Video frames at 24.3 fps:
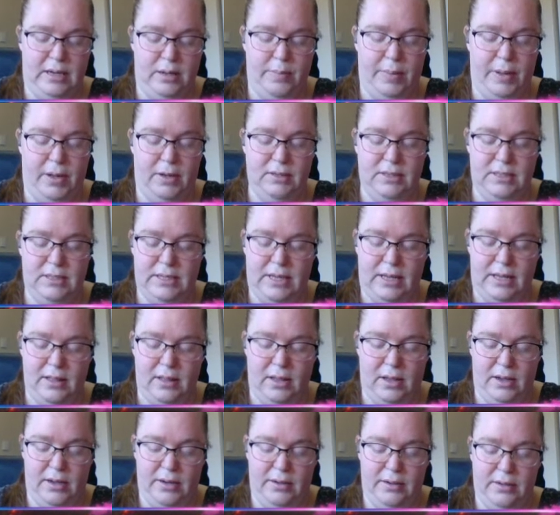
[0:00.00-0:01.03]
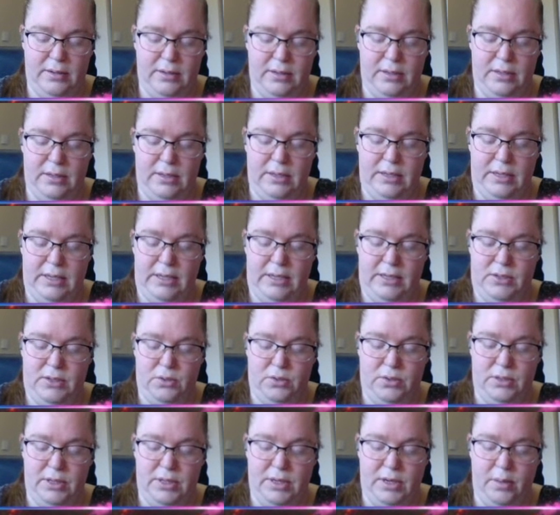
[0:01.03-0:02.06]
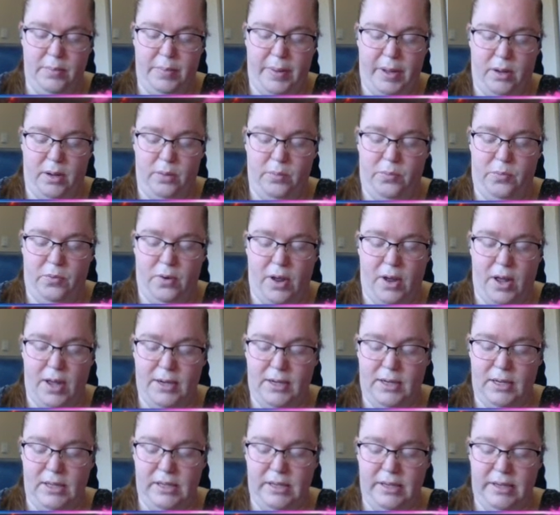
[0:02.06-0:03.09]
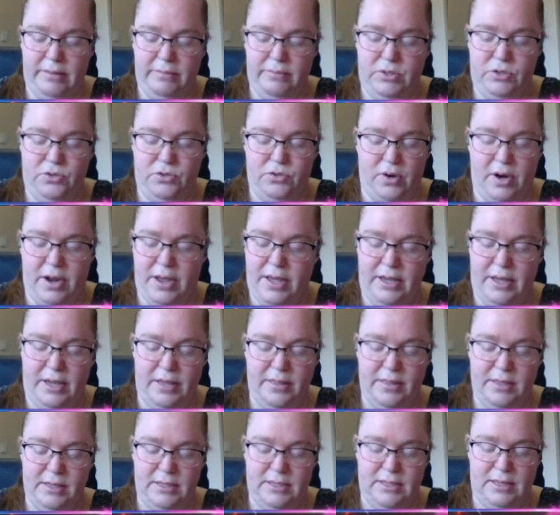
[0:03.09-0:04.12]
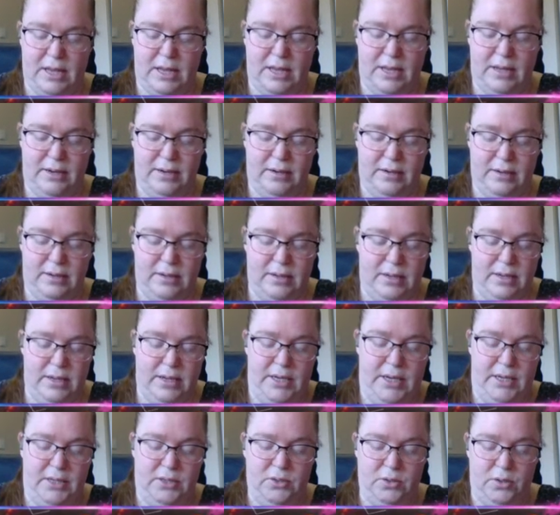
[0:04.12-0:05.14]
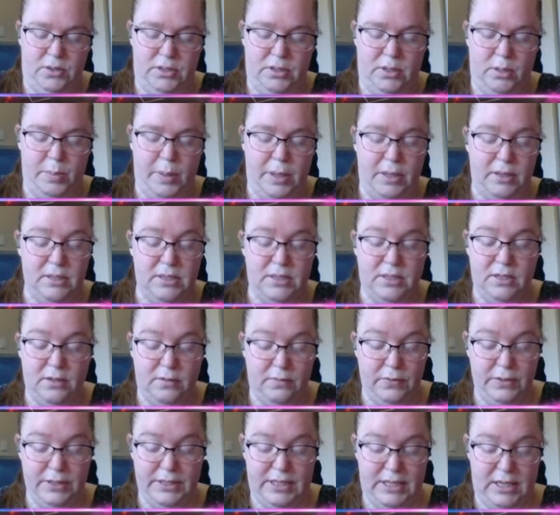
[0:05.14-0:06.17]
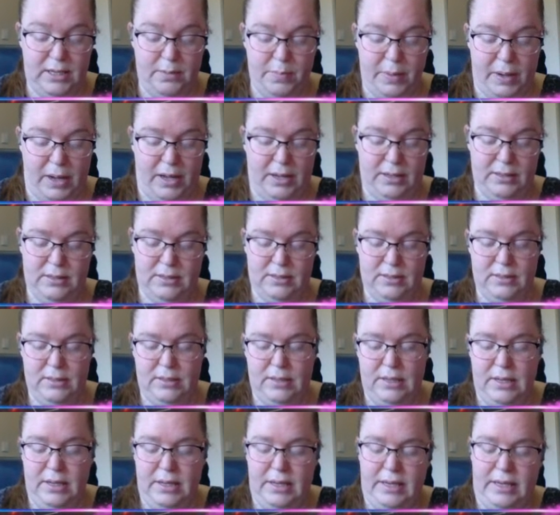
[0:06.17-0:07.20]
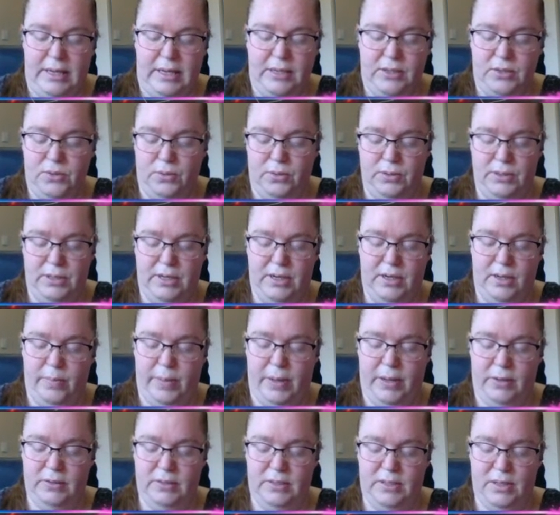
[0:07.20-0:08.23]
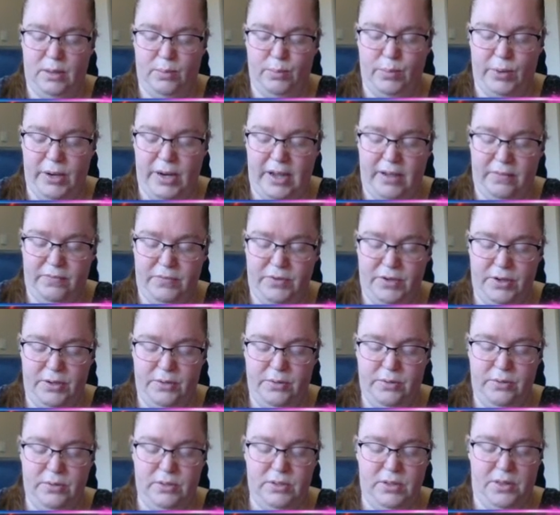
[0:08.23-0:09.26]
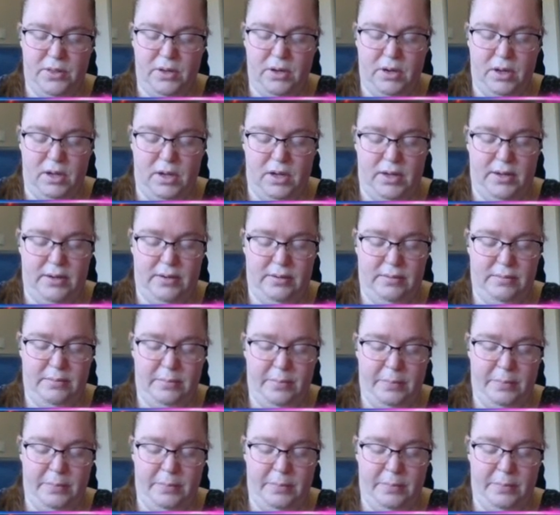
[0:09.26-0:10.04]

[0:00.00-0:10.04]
about Ceylon. He told it about broad leaves drying in the sun. He told it about silver teapots. He told it about summer afternoons on the lawn.